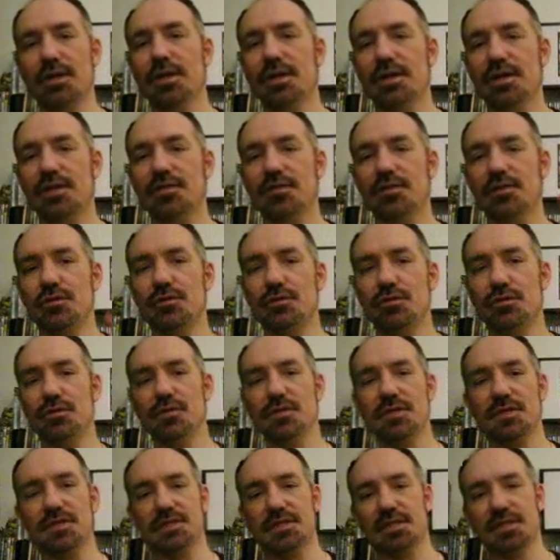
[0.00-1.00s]
If you do
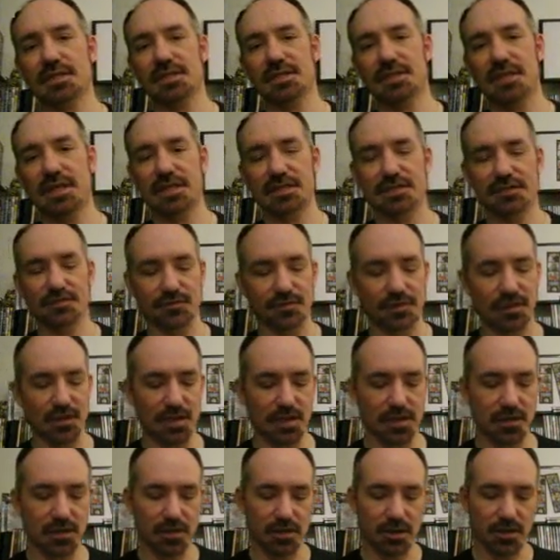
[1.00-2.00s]
this
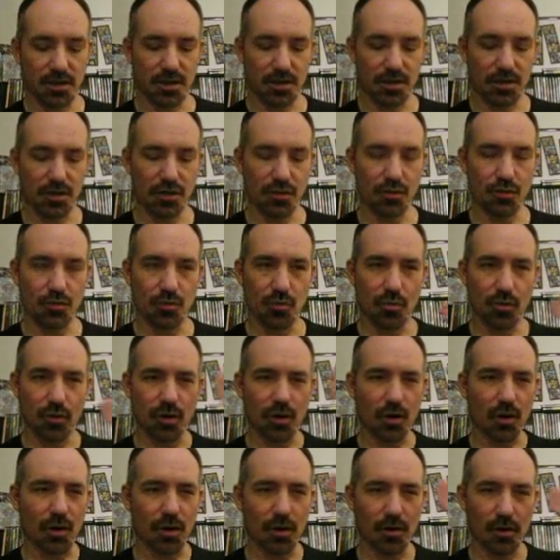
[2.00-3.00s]
successfully, you
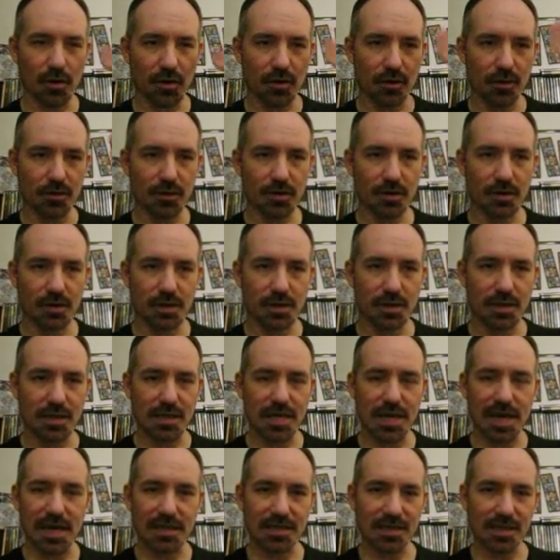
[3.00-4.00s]
are
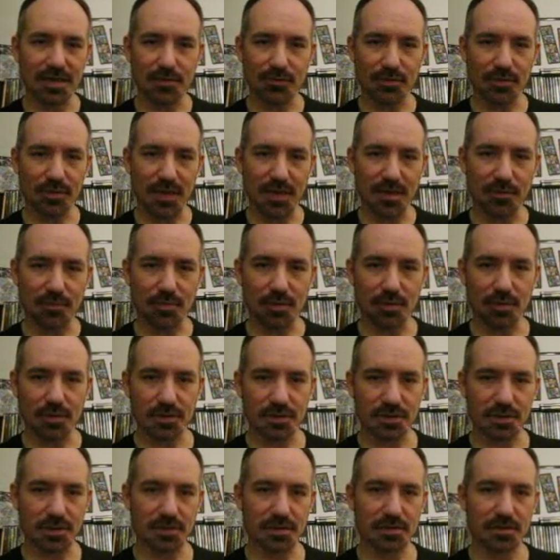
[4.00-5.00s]
connecting with that
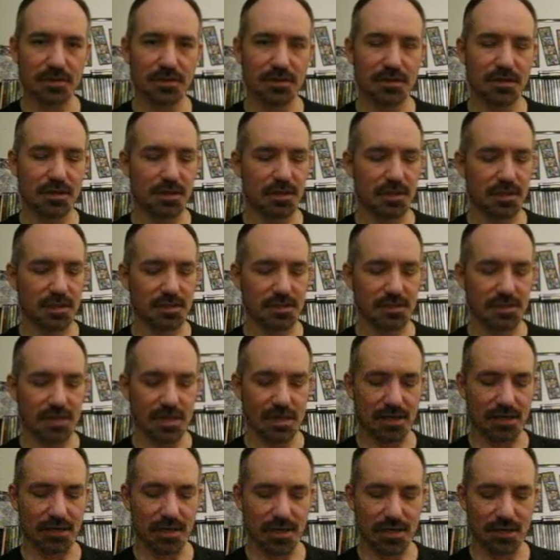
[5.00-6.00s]
person
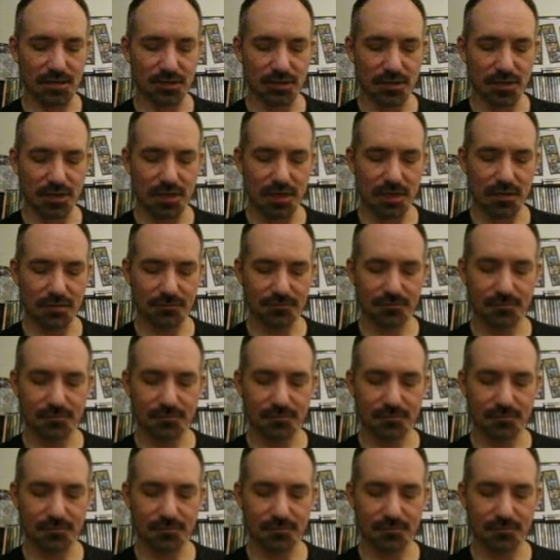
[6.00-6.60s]
psychically.